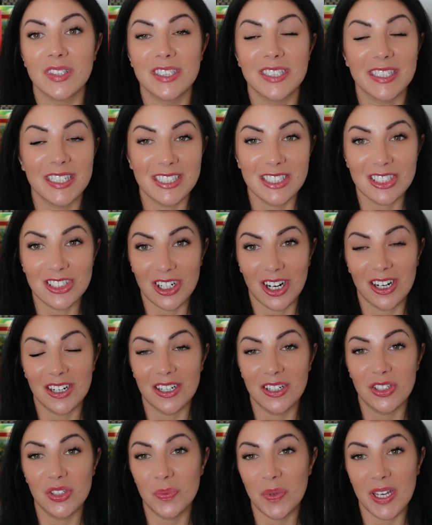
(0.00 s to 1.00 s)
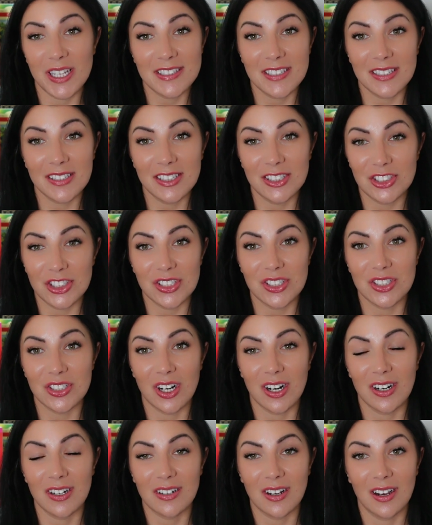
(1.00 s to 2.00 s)
To get started, you basically just
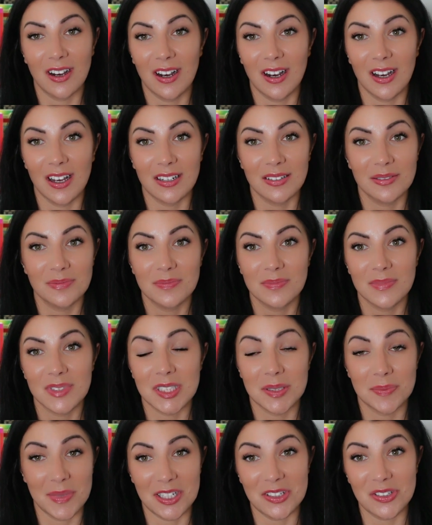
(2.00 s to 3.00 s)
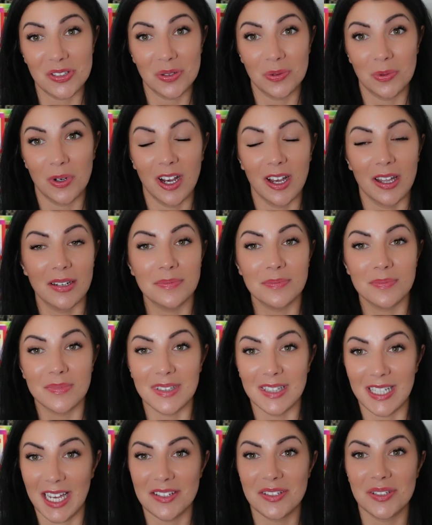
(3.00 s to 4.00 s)
start on semester one,
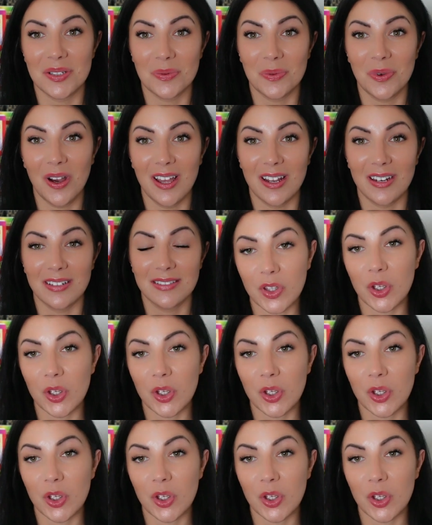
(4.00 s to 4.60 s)
lesson one.